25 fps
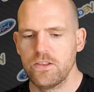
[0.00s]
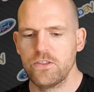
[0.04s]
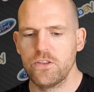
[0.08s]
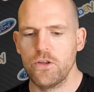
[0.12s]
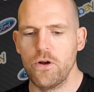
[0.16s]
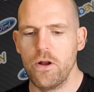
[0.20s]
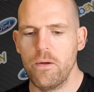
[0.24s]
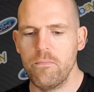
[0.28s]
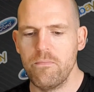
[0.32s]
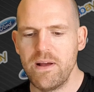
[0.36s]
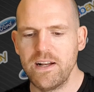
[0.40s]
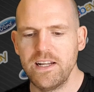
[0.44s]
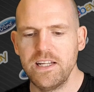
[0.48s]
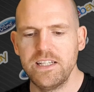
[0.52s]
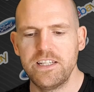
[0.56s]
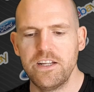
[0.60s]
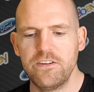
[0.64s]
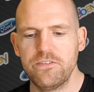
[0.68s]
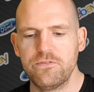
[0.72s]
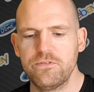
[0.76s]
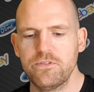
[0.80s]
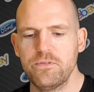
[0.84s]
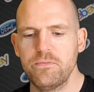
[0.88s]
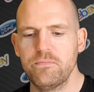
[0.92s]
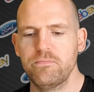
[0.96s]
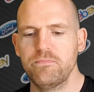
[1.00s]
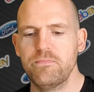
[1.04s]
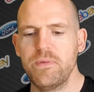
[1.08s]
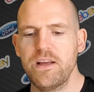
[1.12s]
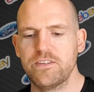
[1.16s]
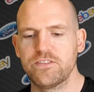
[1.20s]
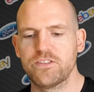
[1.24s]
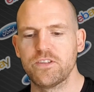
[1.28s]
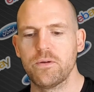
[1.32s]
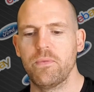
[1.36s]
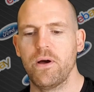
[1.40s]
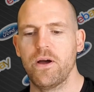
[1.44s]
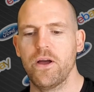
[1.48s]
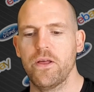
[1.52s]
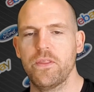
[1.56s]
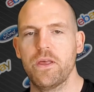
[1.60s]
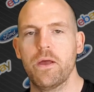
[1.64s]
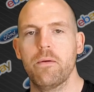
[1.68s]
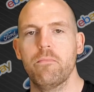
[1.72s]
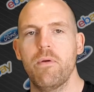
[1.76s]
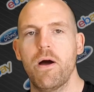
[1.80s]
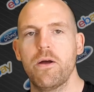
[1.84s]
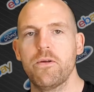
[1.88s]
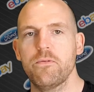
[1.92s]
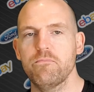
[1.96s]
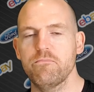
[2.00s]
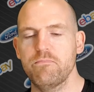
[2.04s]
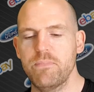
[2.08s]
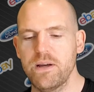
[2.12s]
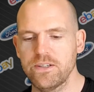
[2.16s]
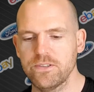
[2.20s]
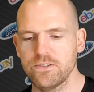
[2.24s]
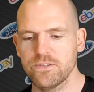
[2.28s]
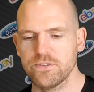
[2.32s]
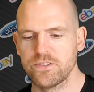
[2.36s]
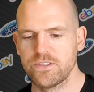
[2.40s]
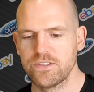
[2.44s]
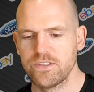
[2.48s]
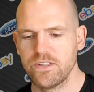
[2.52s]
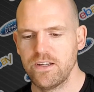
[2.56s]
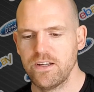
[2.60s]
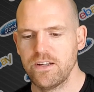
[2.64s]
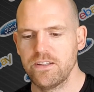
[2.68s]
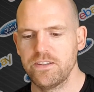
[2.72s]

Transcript: There are many different myths about the amount built.